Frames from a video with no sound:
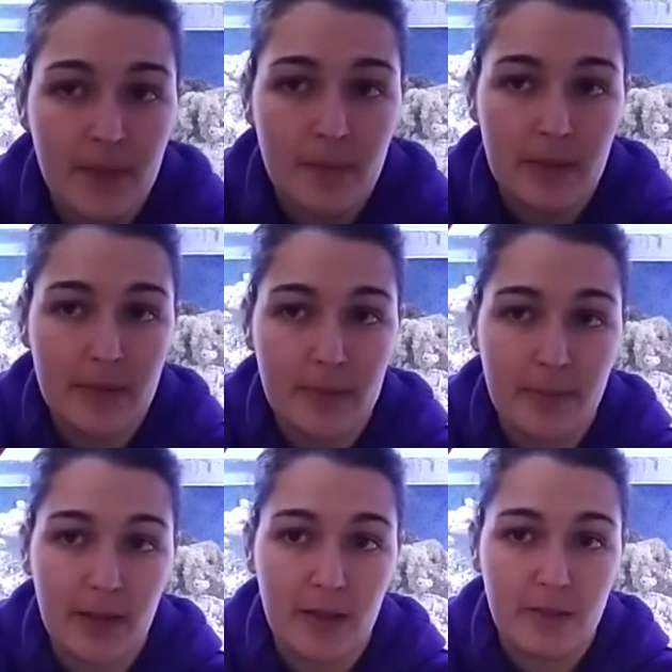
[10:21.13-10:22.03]
probably
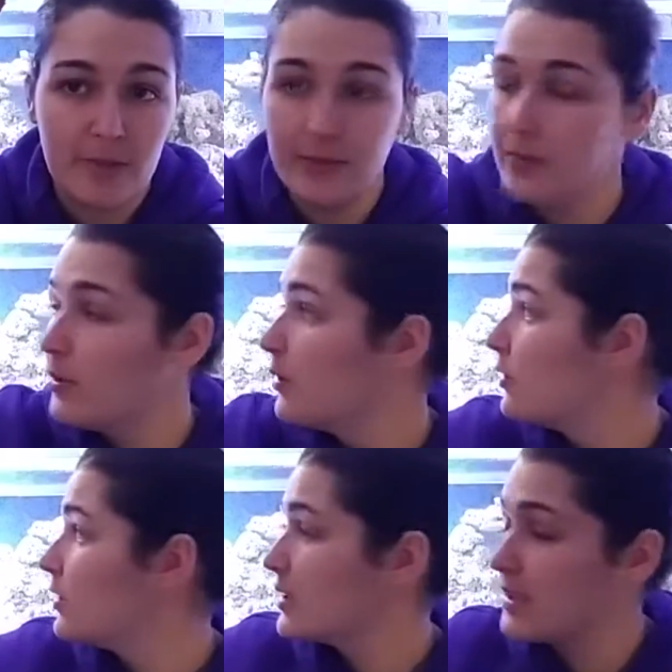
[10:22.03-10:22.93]
above or
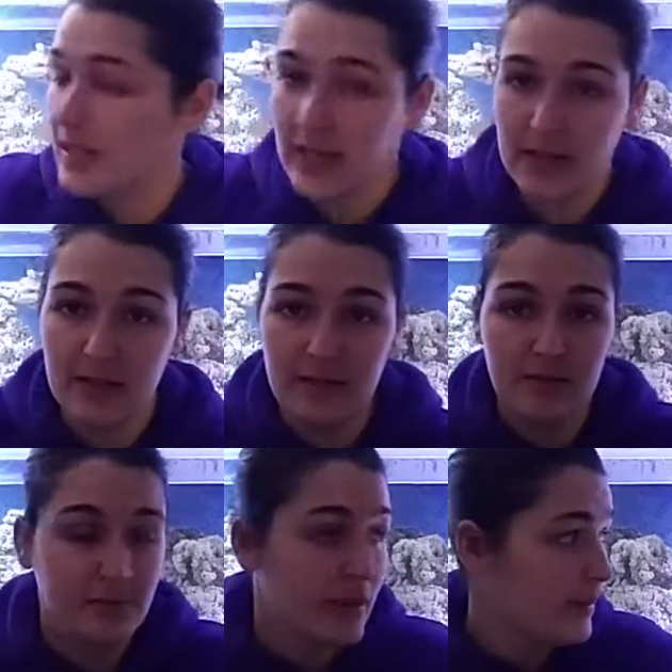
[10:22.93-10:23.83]
on the side,
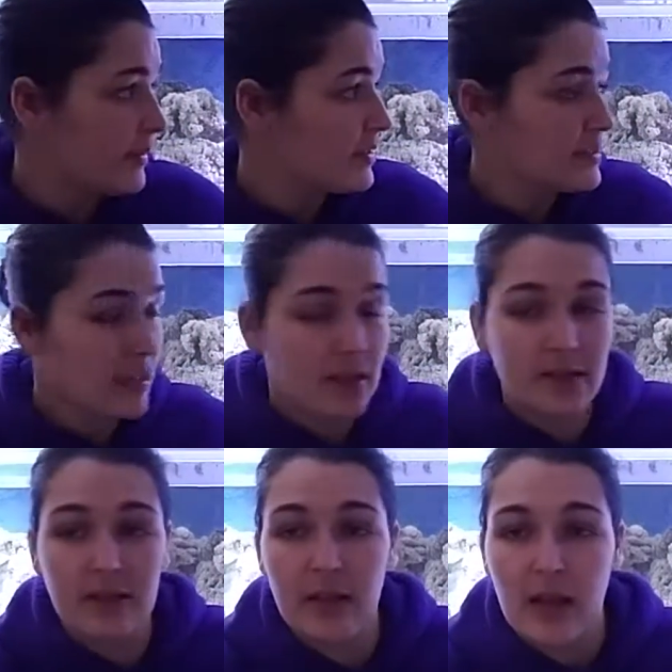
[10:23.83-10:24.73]
probably this
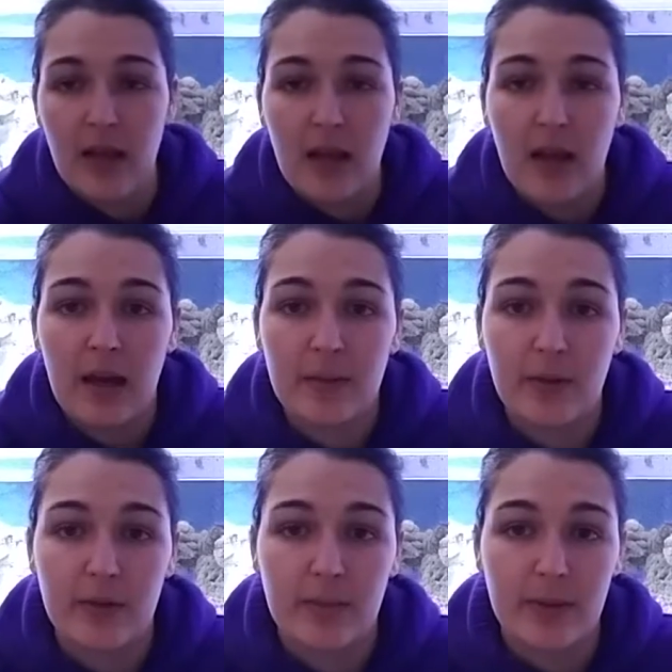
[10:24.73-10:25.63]
side. I'm
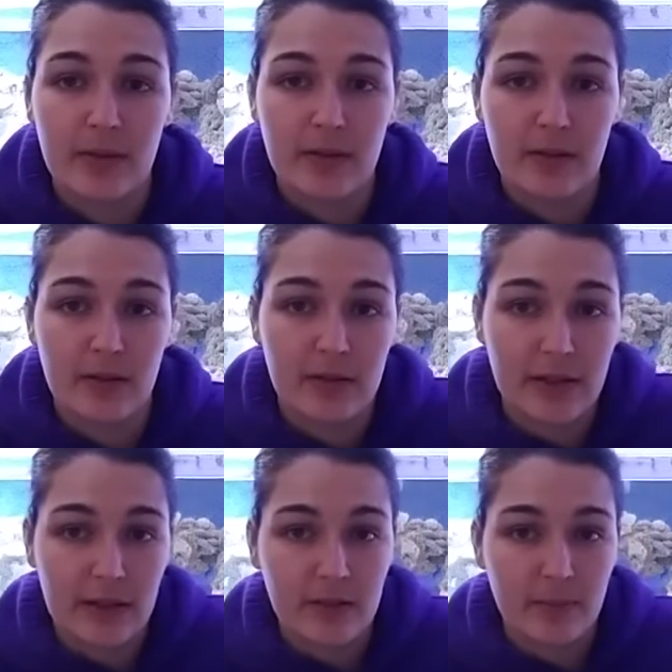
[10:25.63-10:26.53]
going to be
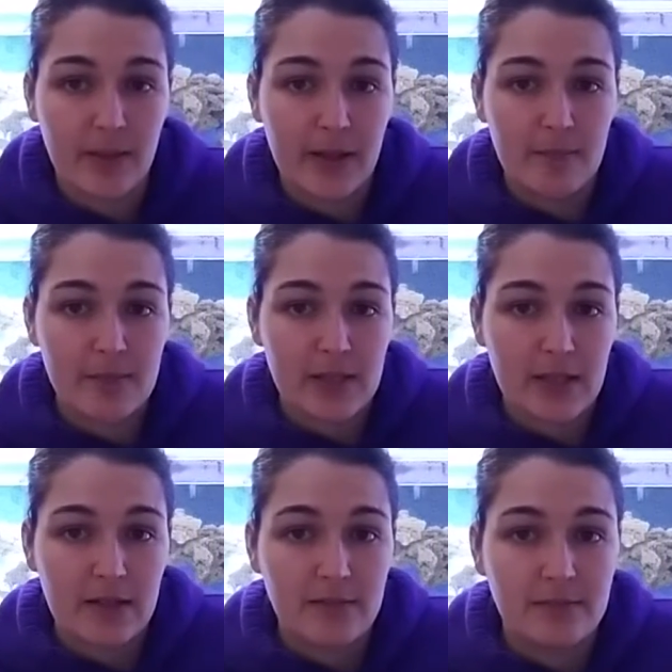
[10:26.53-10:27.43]
like on the bottom
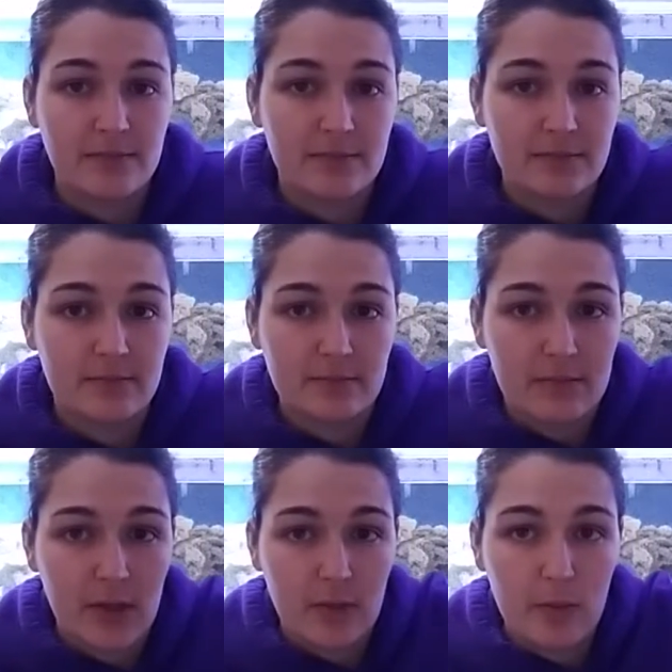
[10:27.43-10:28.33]
side,
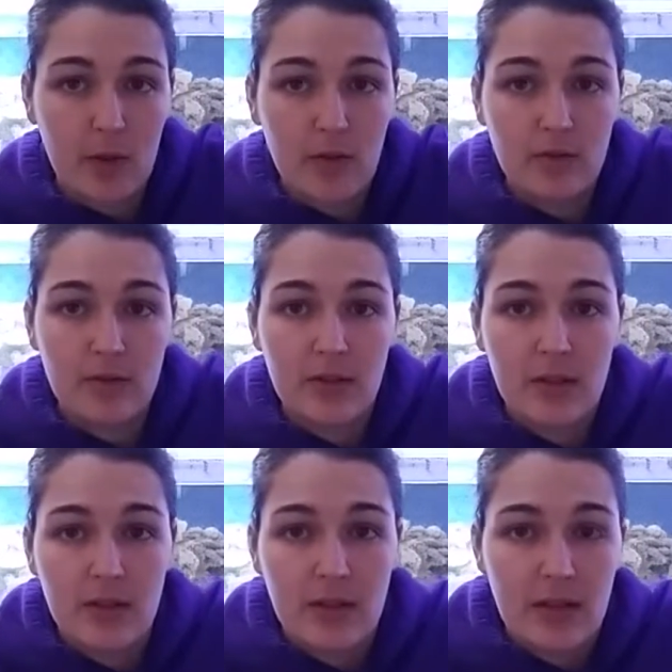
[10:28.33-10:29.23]
on the wall.
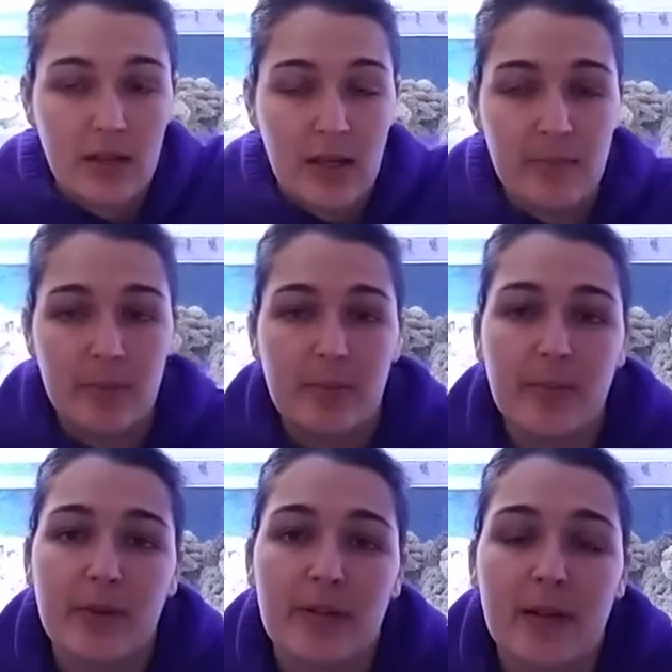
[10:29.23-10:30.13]
I'm going to be
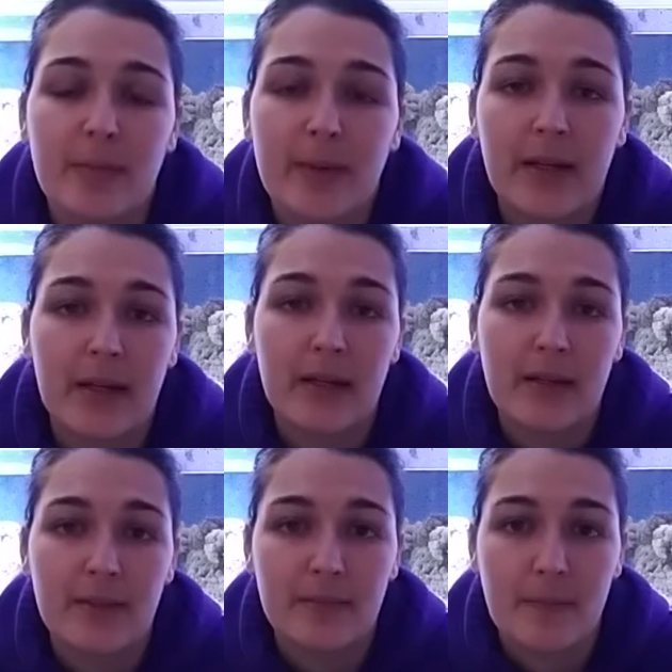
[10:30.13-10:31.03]
putting up
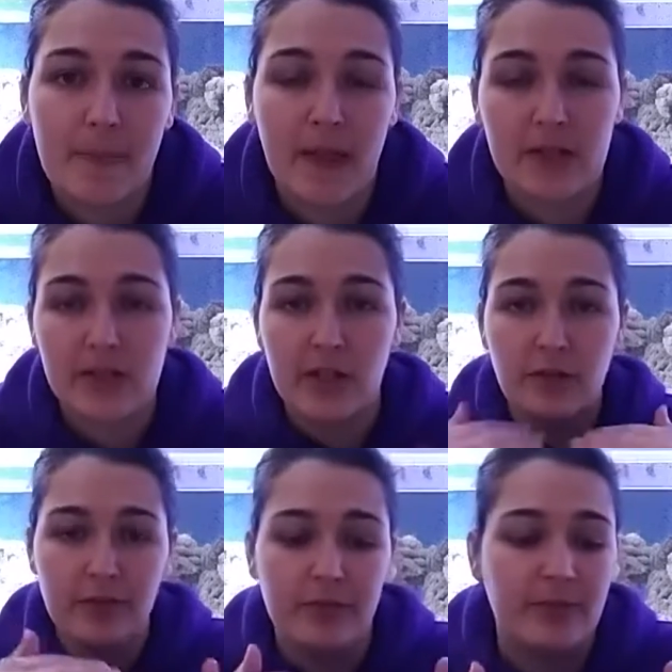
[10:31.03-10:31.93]
a
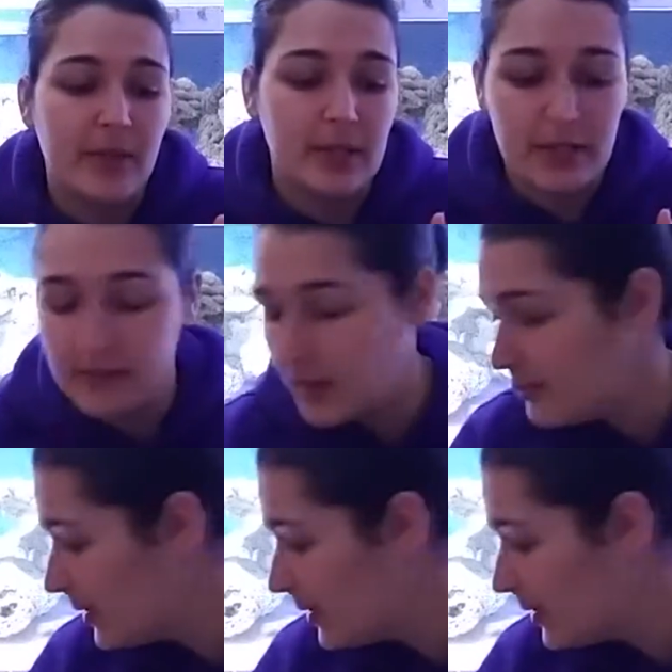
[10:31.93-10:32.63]
shelf because I've got